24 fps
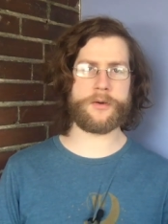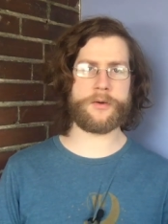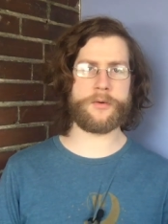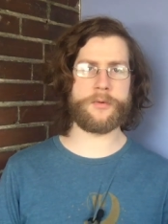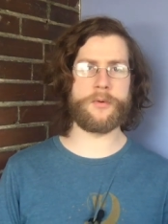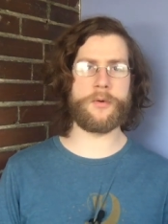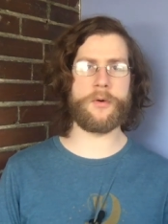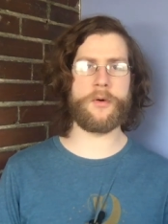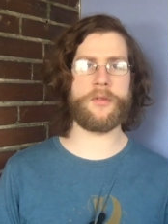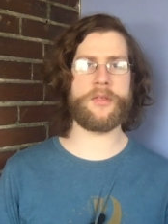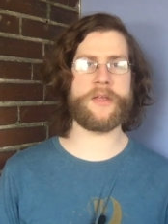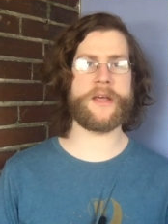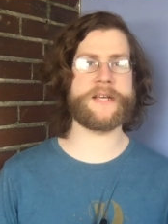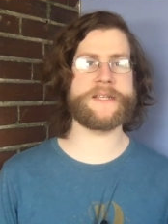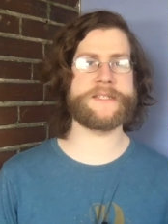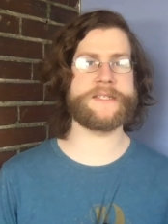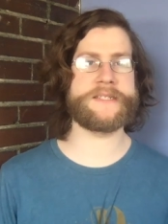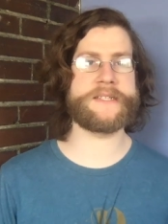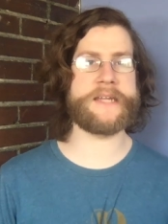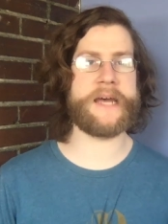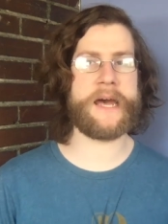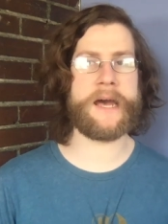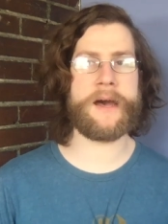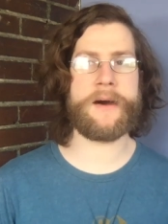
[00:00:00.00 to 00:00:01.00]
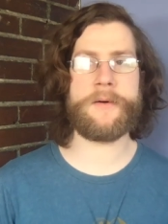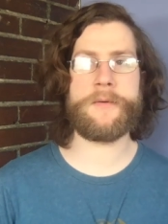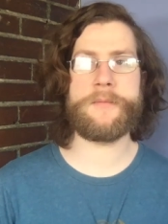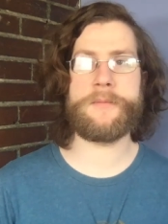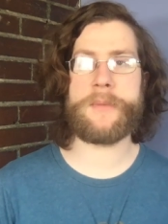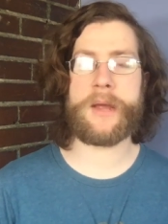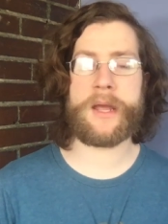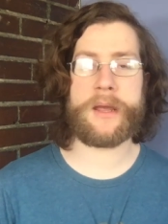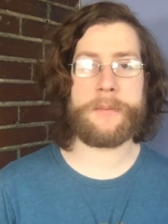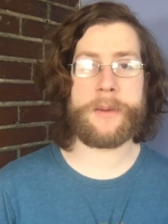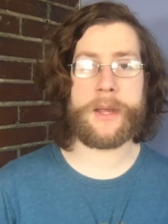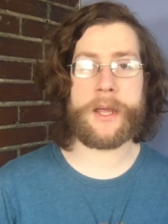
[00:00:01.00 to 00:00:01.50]
cool things down
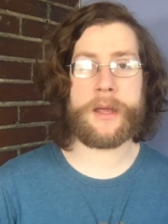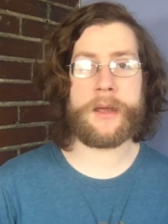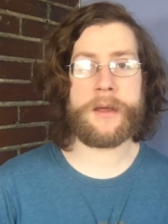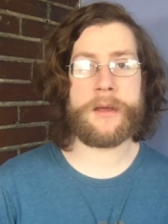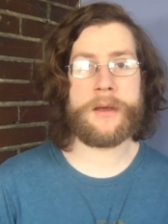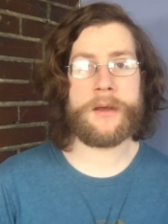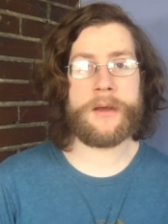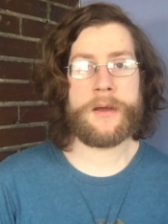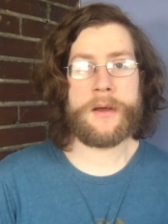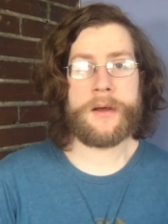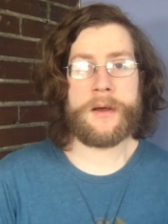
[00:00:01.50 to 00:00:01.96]
maybe